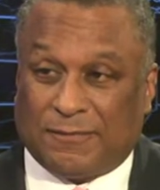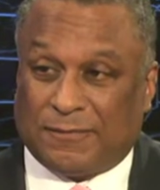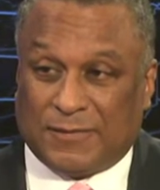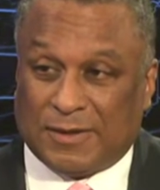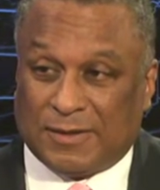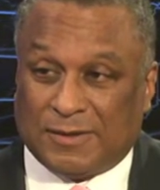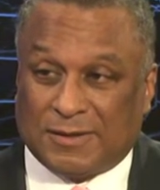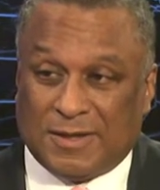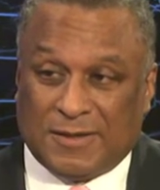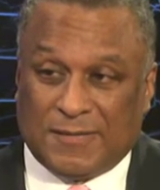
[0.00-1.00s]

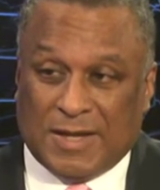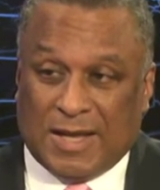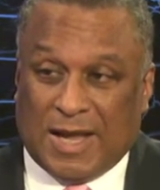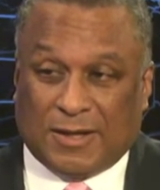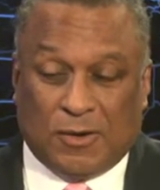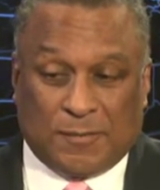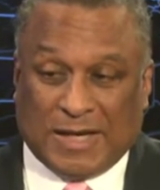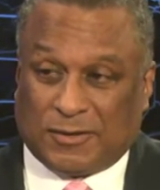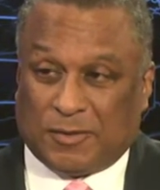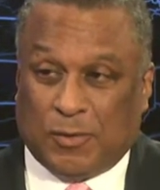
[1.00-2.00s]
field. And going
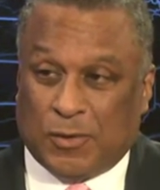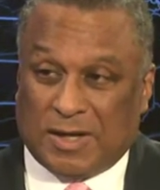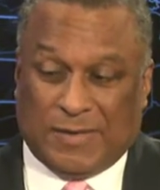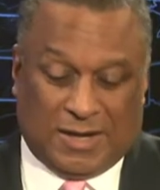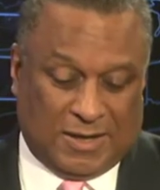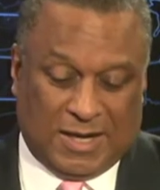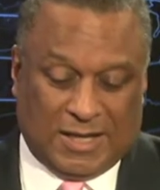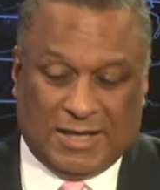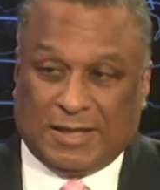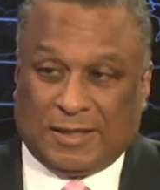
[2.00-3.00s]
back to the point about
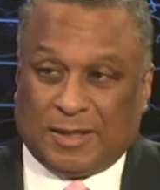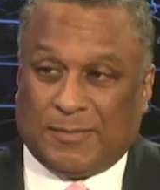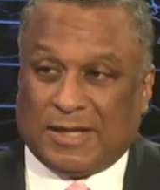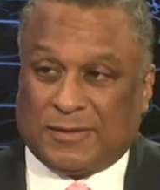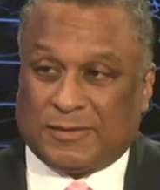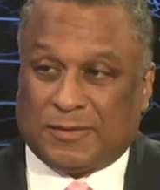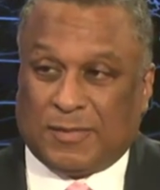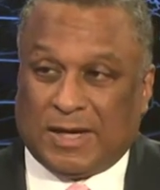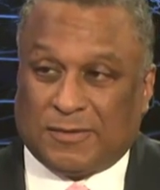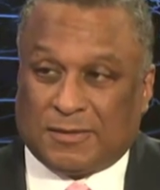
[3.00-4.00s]
any inkling about this
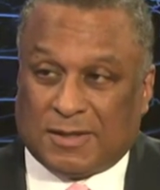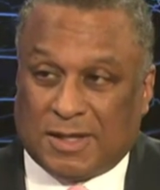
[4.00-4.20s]
about uh,